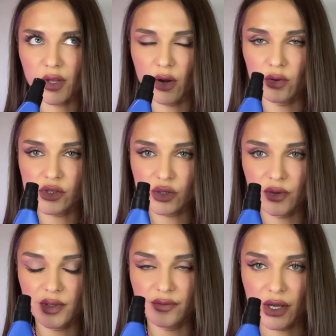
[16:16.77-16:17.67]
also
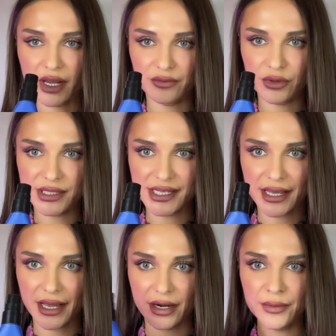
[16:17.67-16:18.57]
if you have frizzy
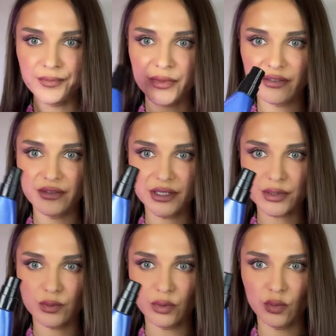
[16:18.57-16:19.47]
hair,
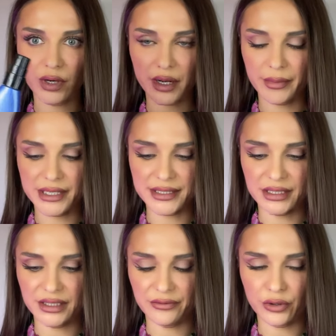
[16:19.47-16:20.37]
this will work
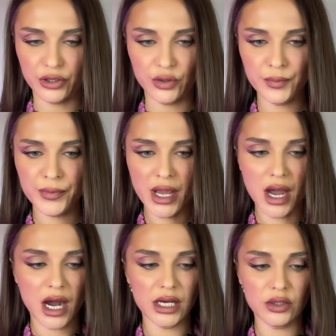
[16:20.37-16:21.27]
amazingly for you.
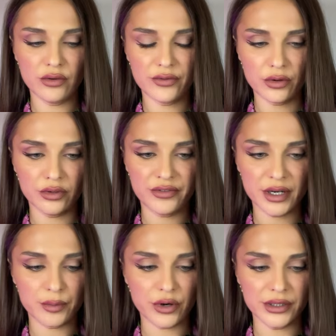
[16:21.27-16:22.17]
I love all of their
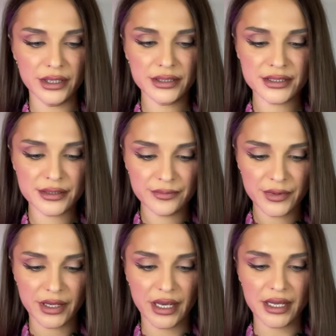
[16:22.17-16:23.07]
products,
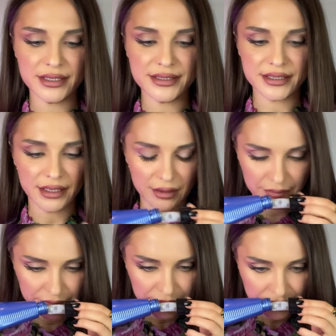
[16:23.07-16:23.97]

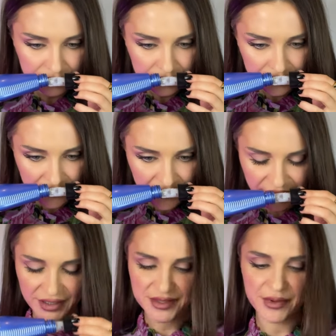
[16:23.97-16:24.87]
and
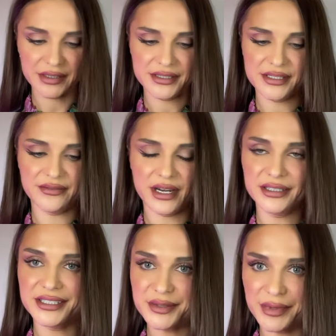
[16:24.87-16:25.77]
the smell is divine.
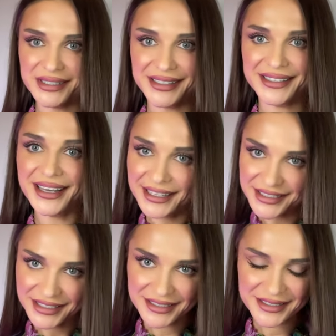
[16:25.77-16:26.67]
It smells like
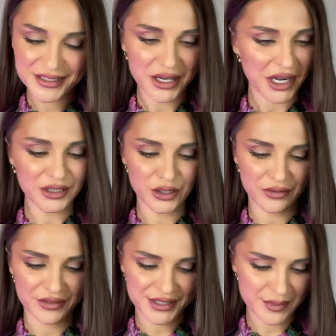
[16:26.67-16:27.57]
candies. I
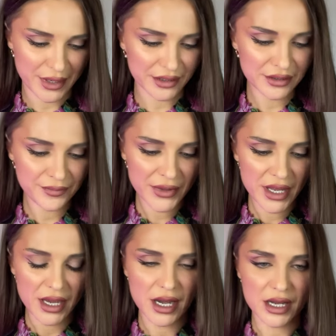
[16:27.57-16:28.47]
love this smell.
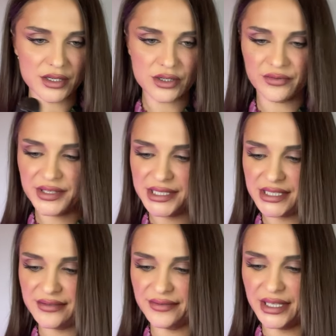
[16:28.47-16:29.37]
So this
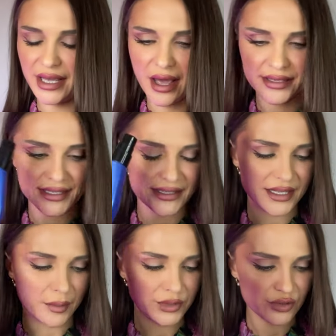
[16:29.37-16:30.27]
is the
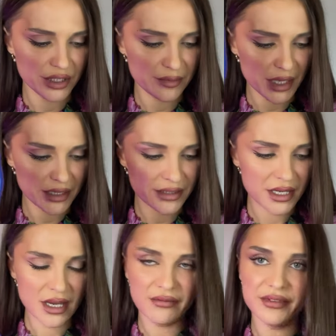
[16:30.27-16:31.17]
anti-snap treatment.
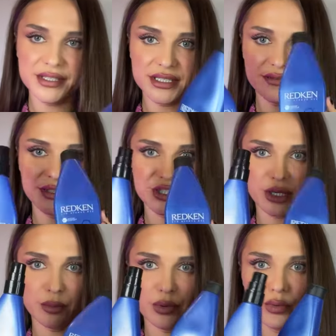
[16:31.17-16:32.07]
This is the
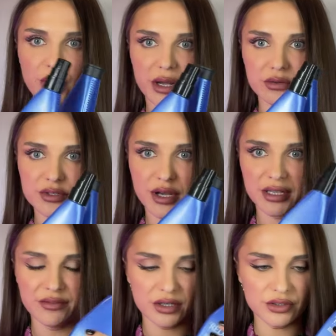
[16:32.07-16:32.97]
shampoo. I also
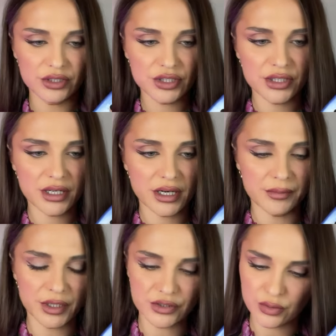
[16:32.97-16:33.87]
had the conditioner. I'm
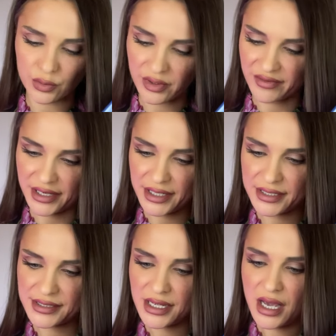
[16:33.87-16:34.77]
not sure where that
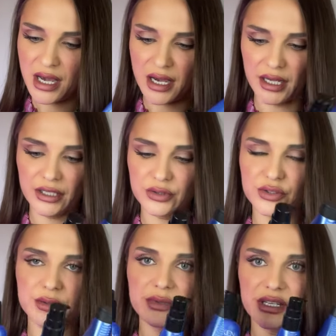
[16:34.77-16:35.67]
is.
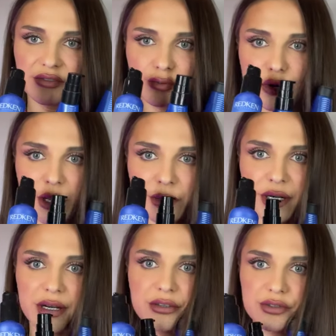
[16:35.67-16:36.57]
Extreme length primer.
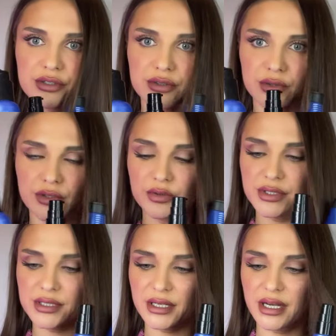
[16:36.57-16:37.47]
I used to
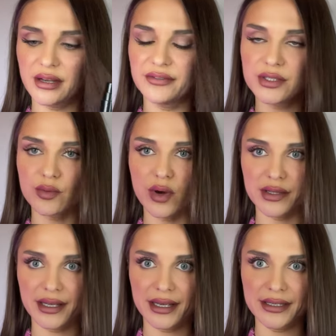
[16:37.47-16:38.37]
use this
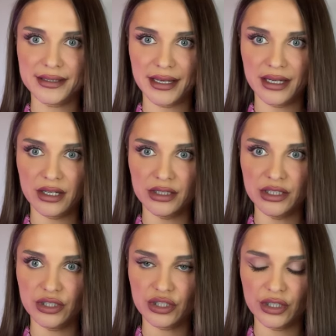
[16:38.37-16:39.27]
one as a
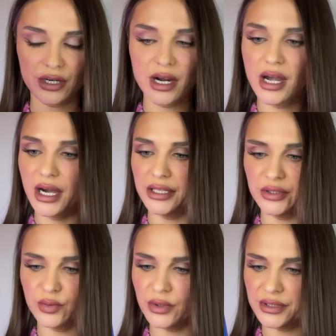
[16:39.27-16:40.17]
conditioner, and
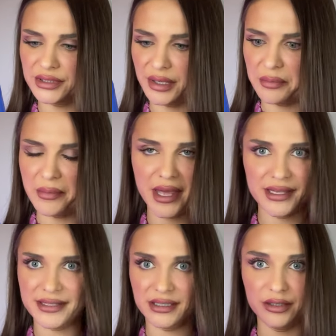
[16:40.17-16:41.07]
it worked
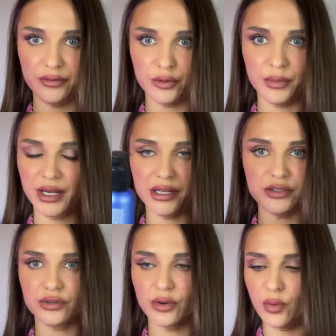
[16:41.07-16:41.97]
amazingly for me. I
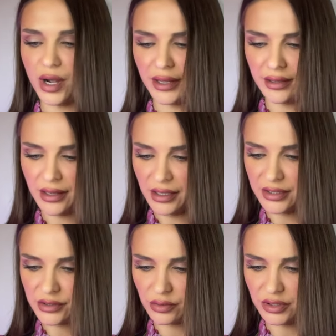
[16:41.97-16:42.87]
don't know why
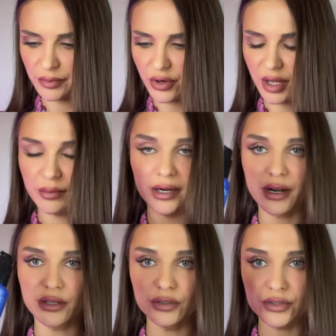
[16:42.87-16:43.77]
it's called a primer.
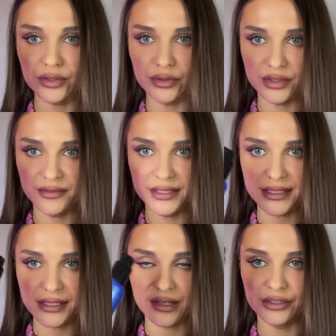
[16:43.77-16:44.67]
I used to use this
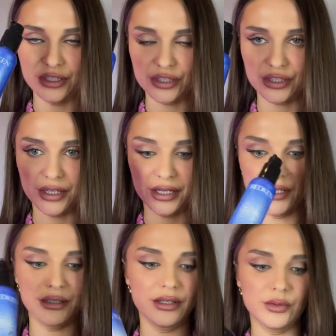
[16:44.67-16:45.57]
as a conditioner,
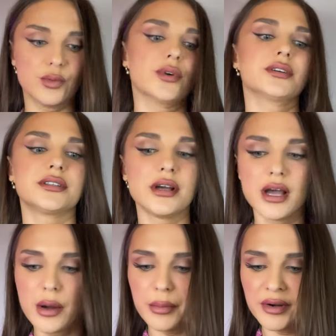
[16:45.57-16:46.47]
and it worked
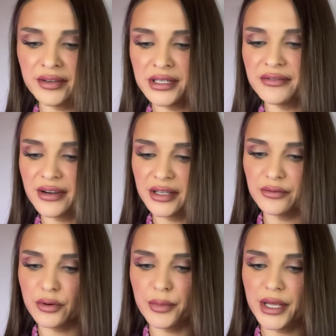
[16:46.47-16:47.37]
perfectly fine
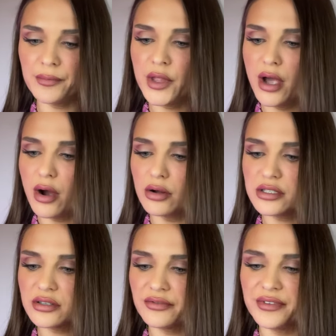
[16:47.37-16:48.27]
for me.
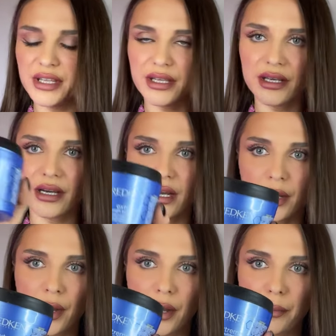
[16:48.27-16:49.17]
Also
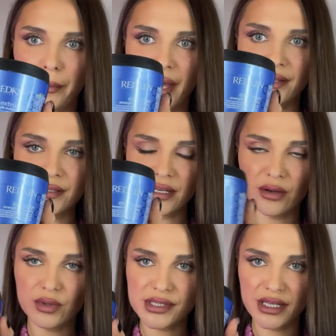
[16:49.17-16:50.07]
the mask. I
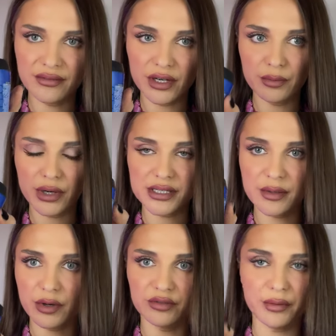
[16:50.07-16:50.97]
was not very impressed
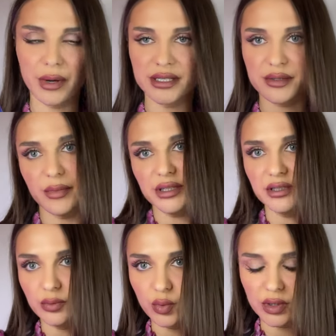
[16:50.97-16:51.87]
about the mask, but
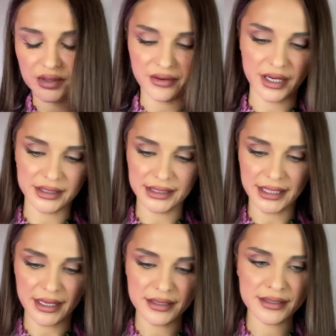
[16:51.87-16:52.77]
it worked fine, I
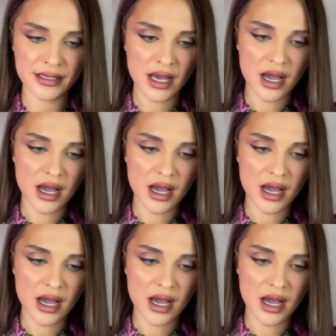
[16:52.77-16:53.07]
guess.